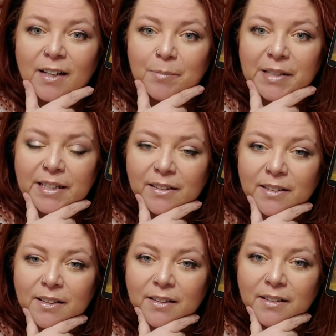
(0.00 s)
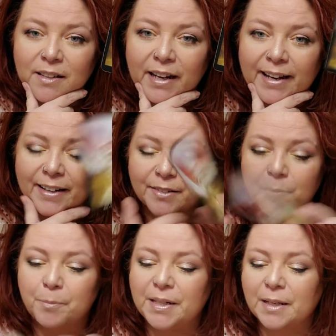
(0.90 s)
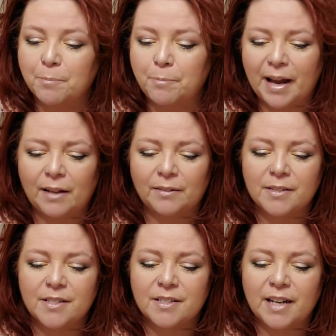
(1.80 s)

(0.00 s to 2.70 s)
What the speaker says: Healing and being balanced,